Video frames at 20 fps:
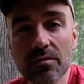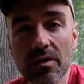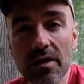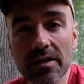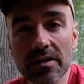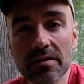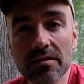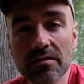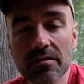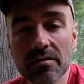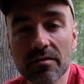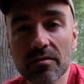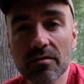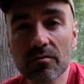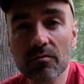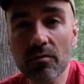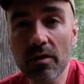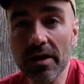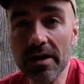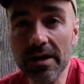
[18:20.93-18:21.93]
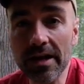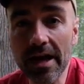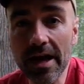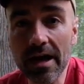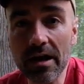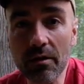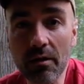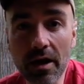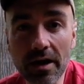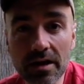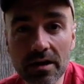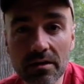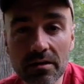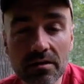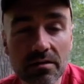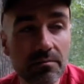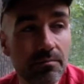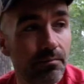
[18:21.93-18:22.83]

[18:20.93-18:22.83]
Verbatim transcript: like right now, I could